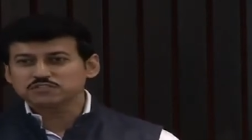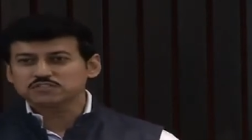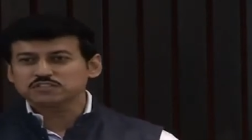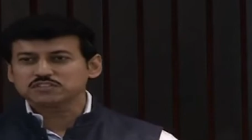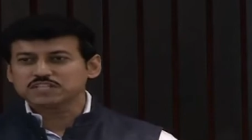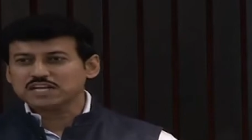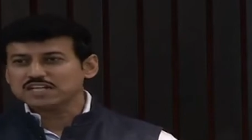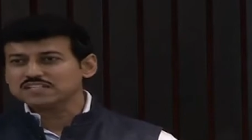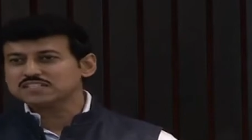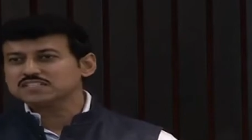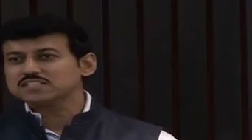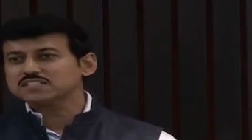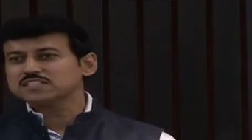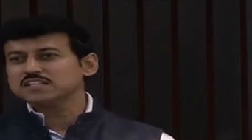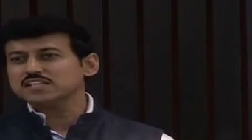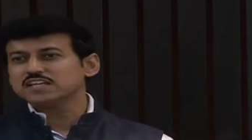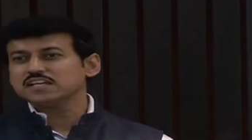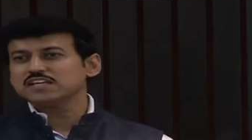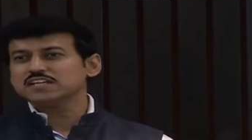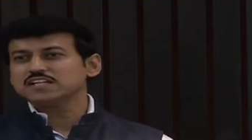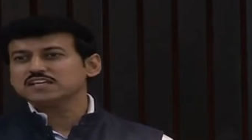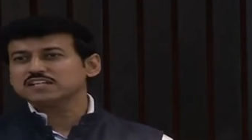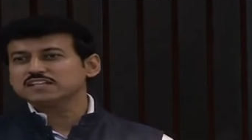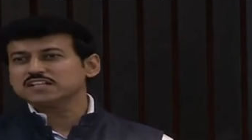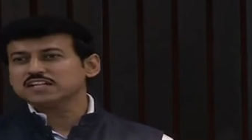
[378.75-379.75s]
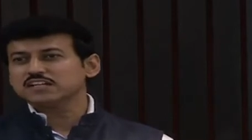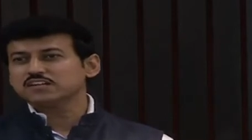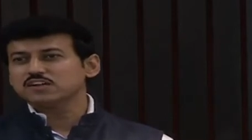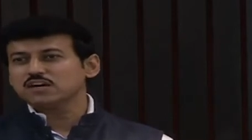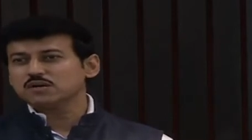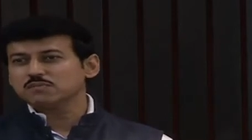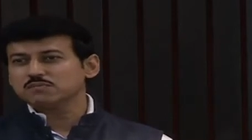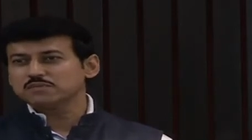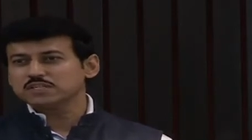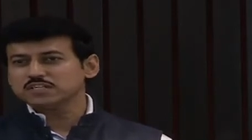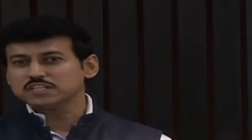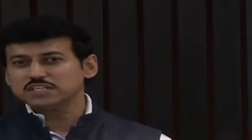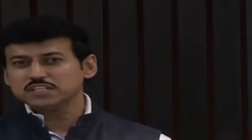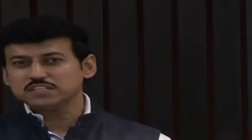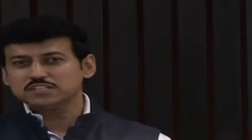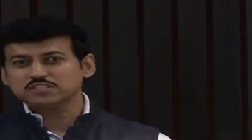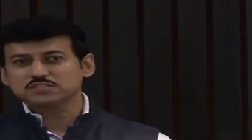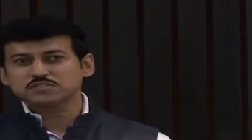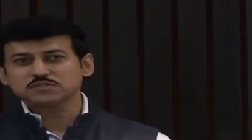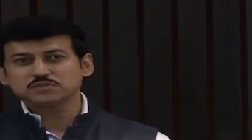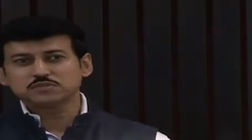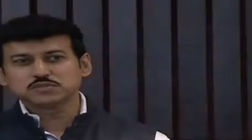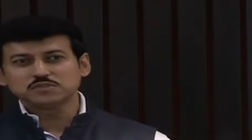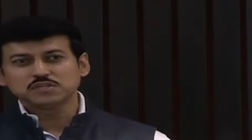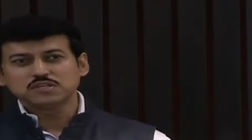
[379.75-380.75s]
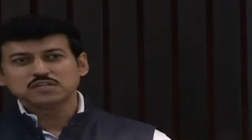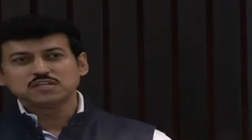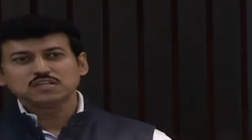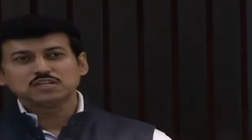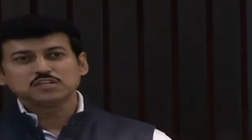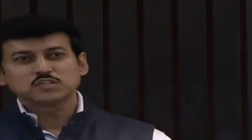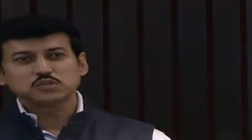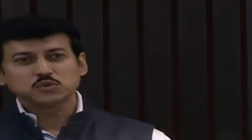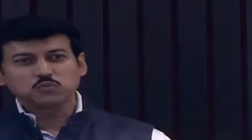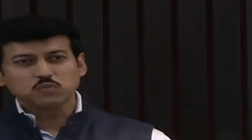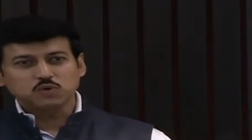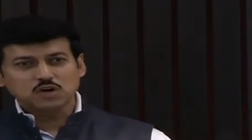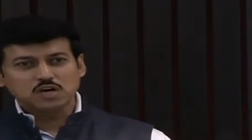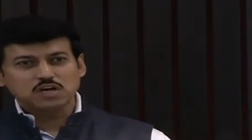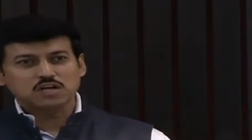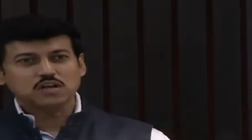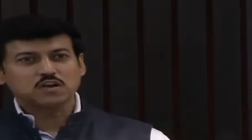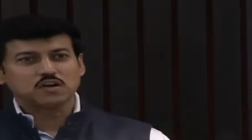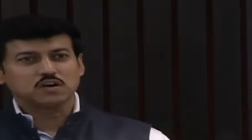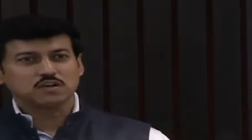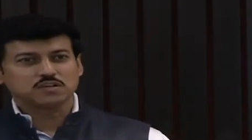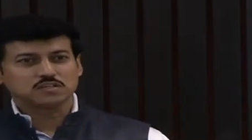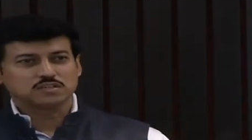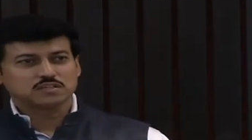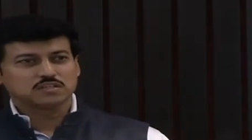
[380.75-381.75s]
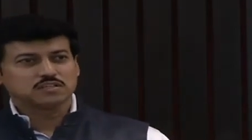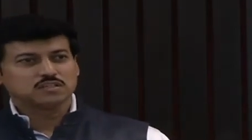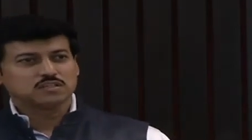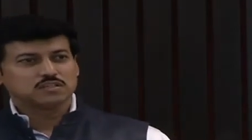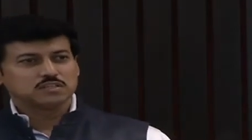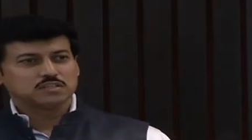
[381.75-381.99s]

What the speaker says: So that's the area that government needs to work on,